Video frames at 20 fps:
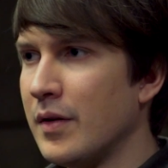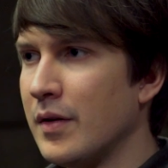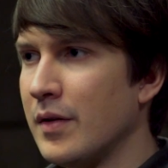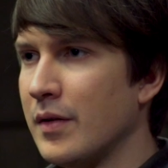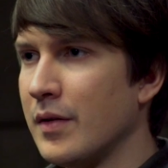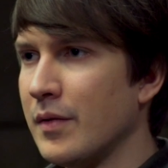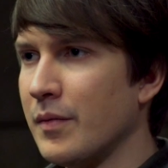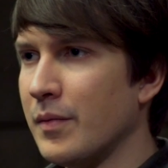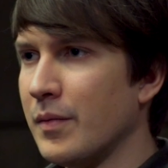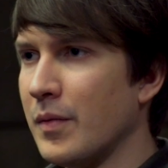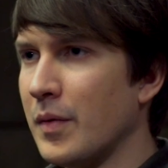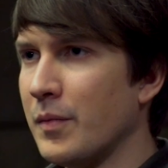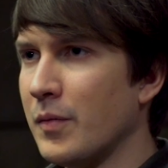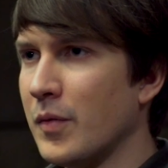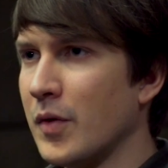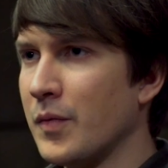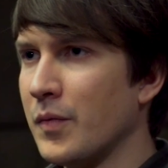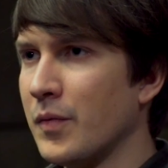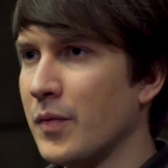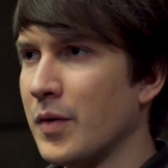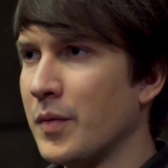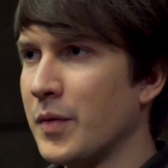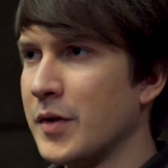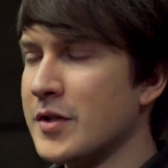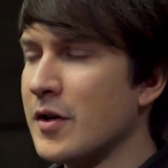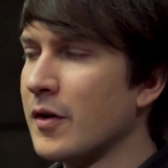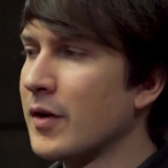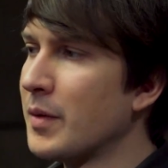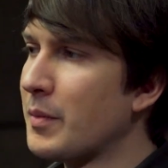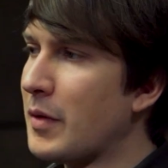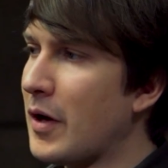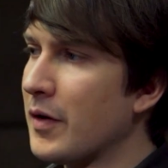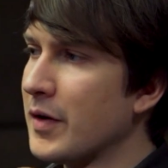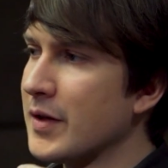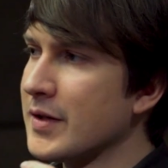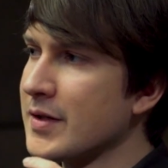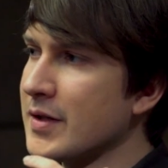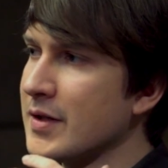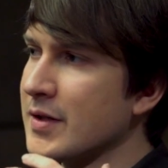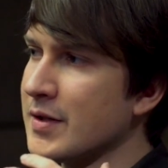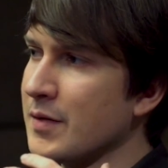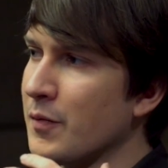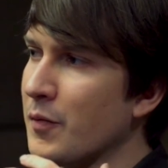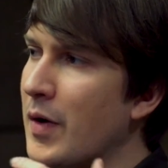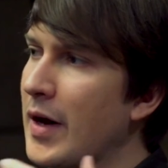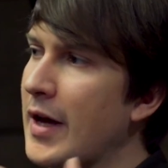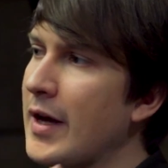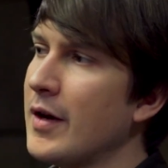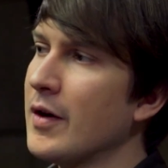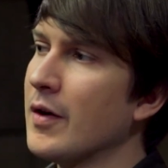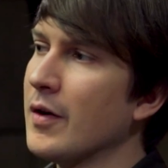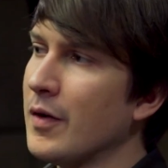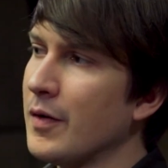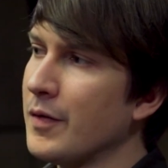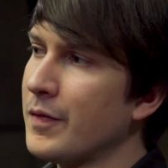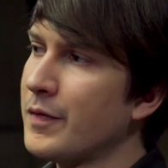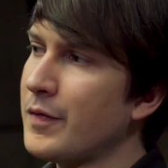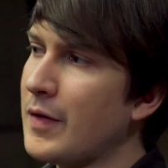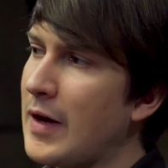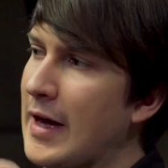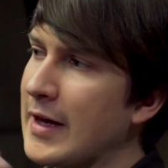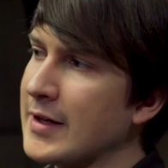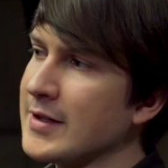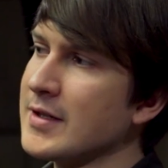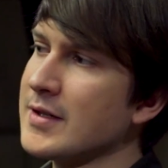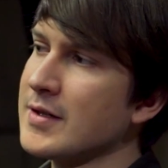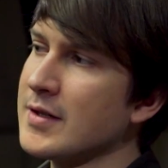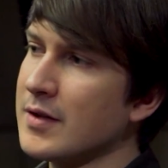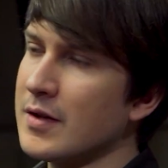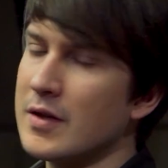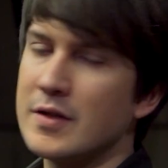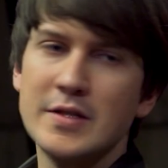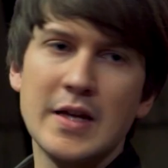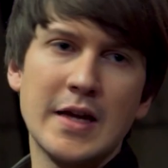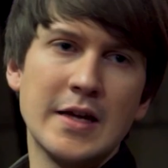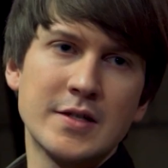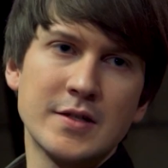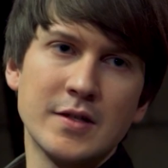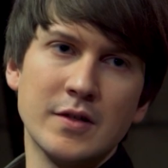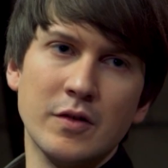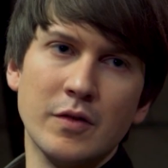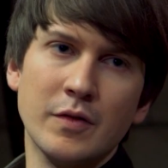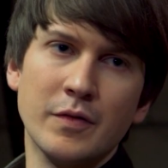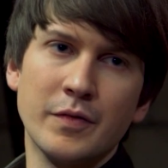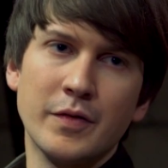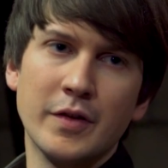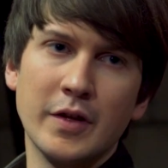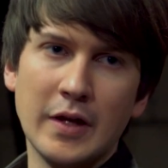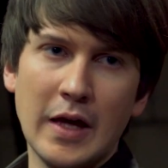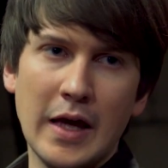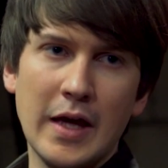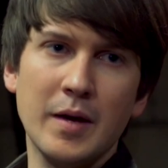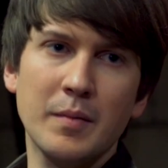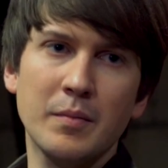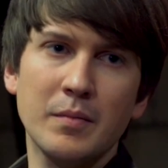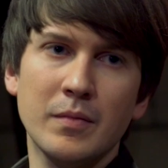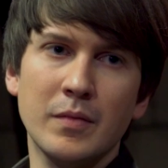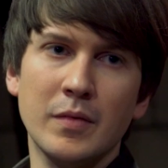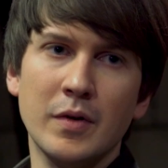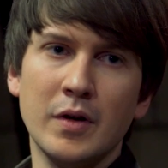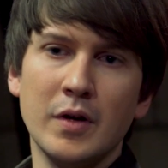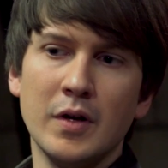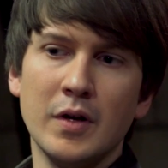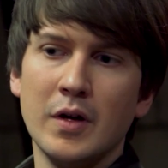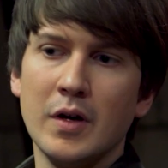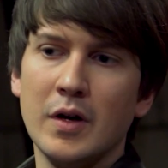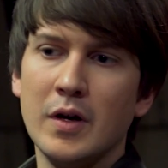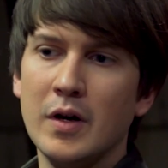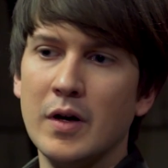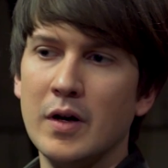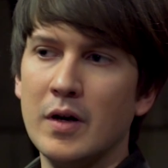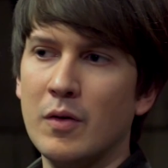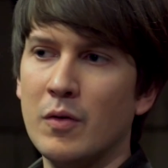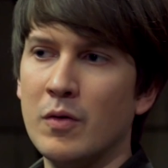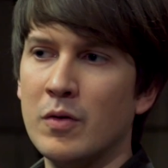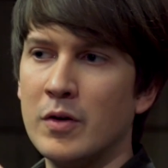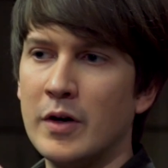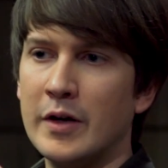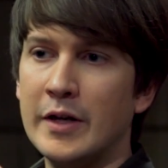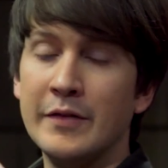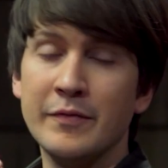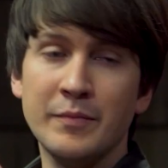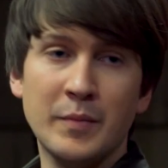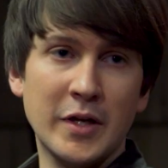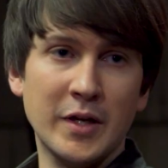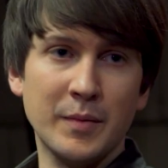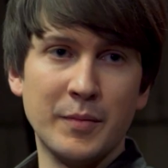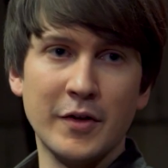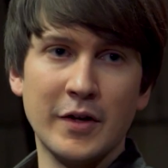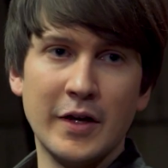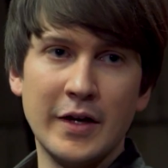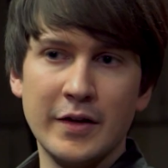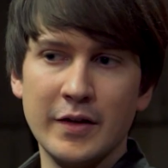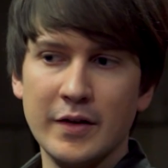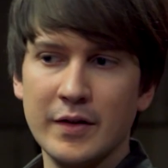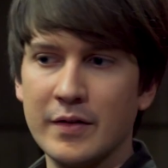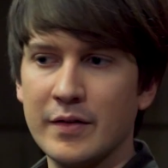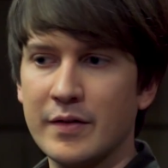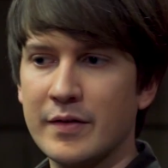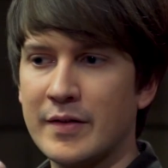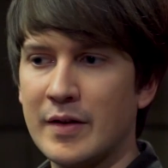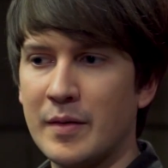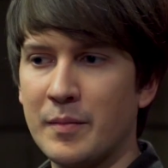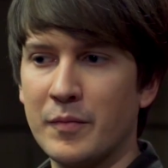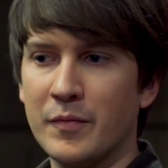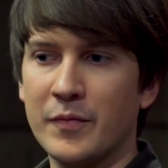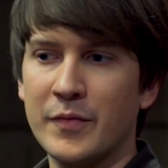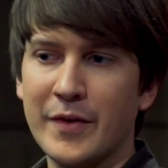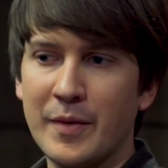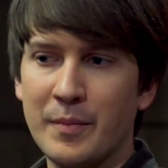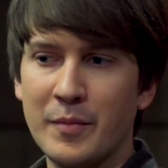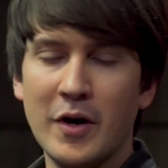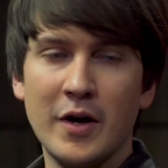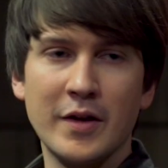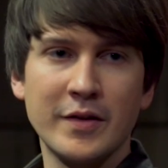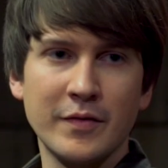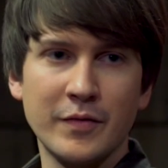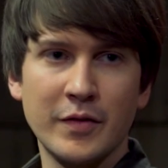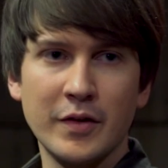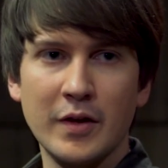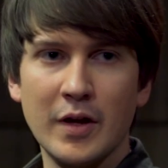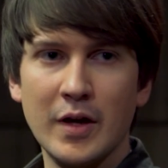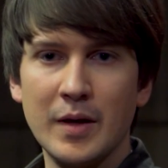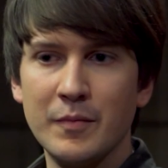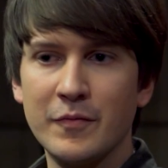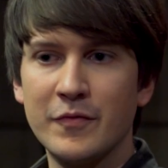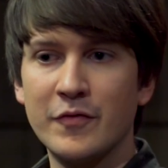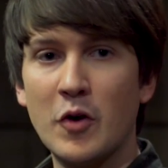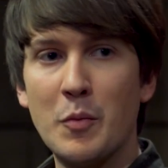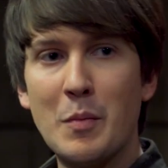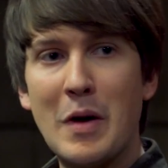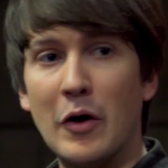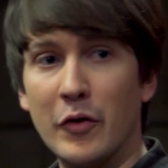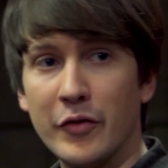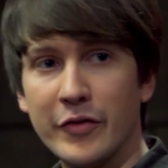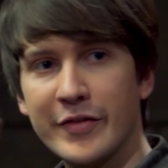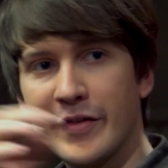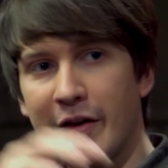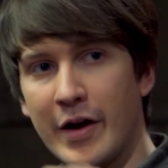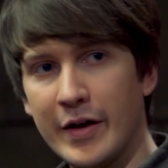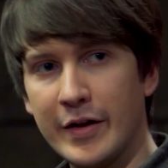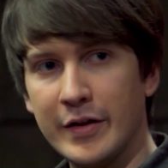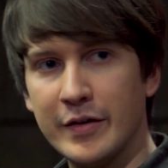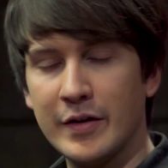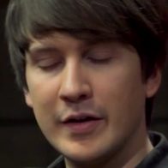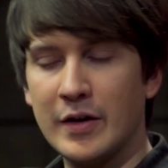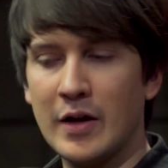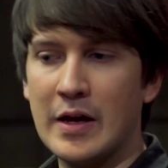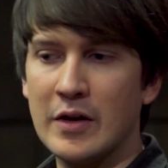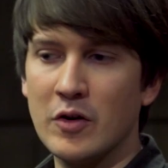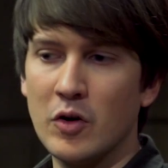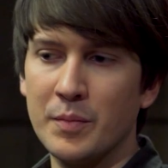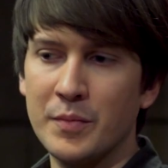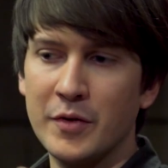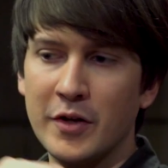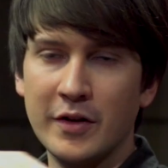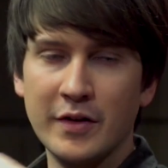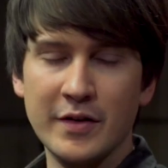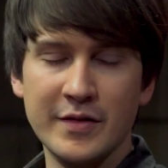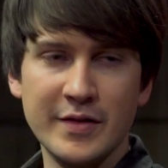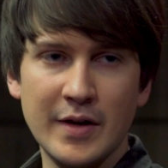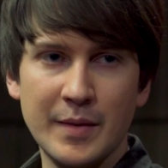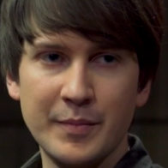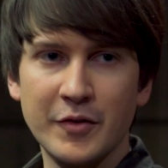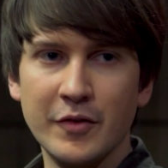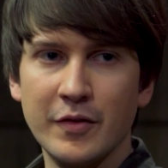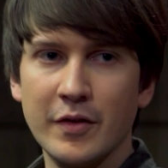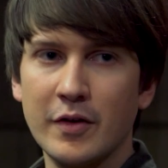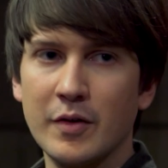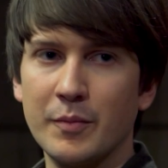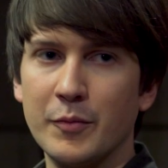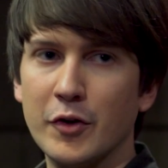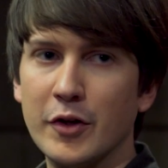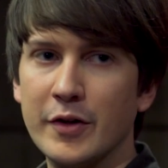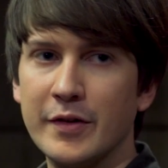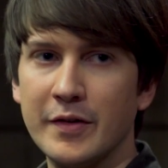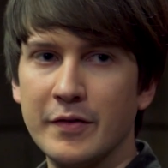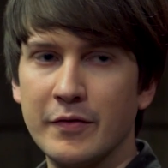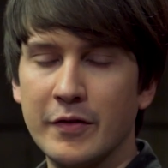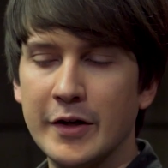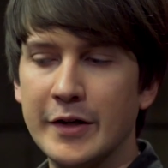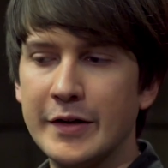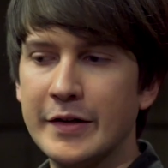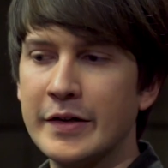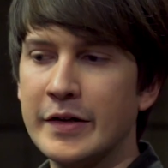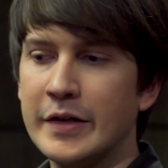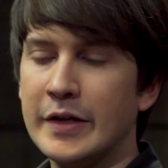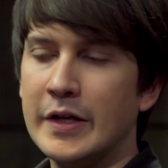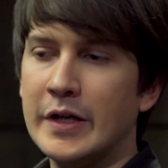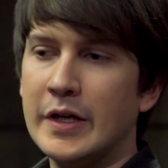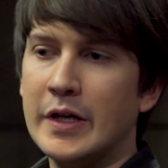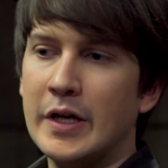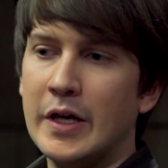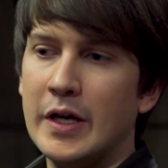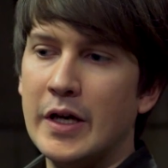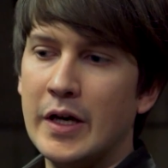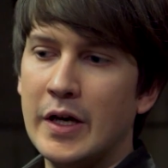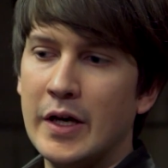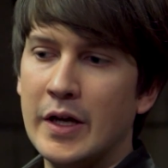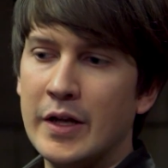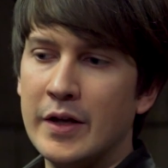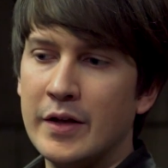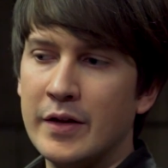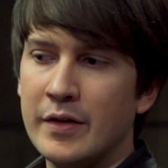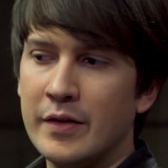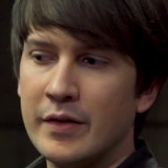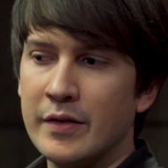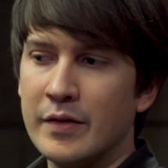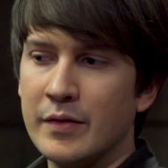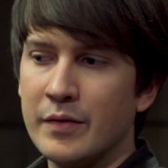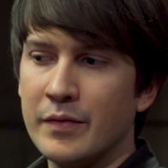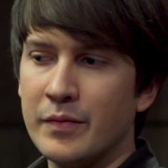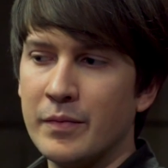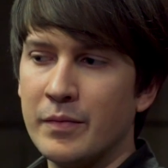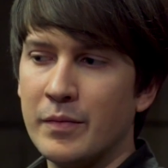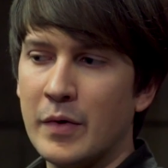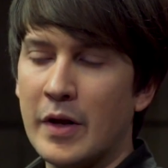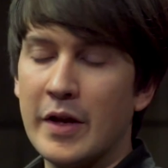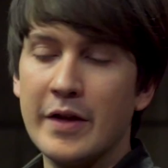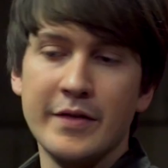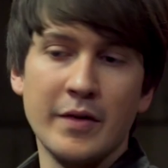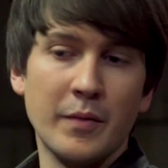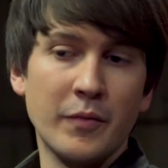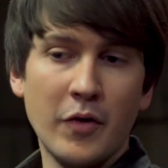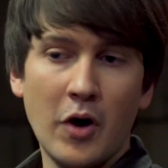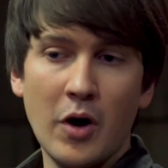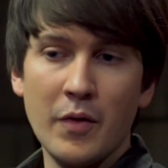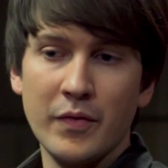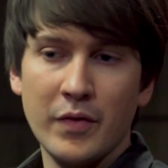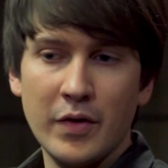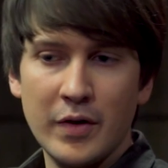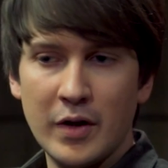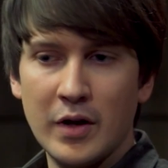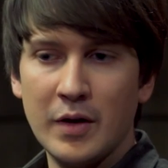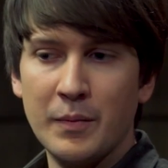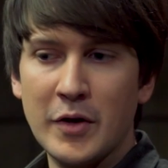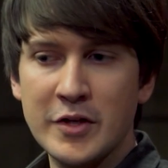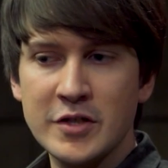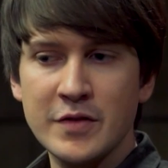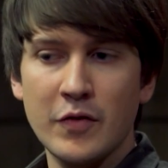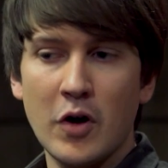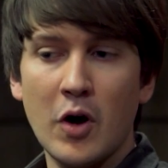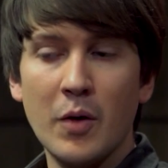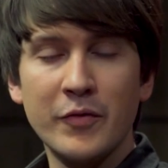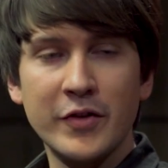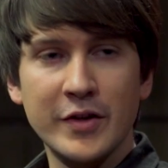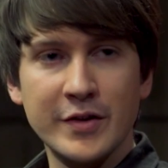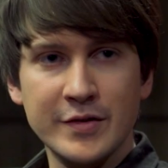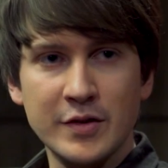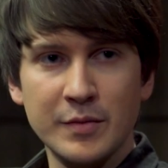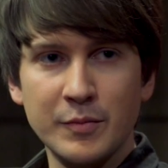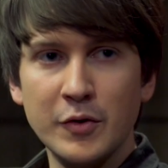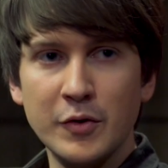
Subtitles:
What we're talking about is a way of accessing the data of the game, or even manipulating some parts of the game from outside and opening this up to the community, right? And well, there's a bunch of obvious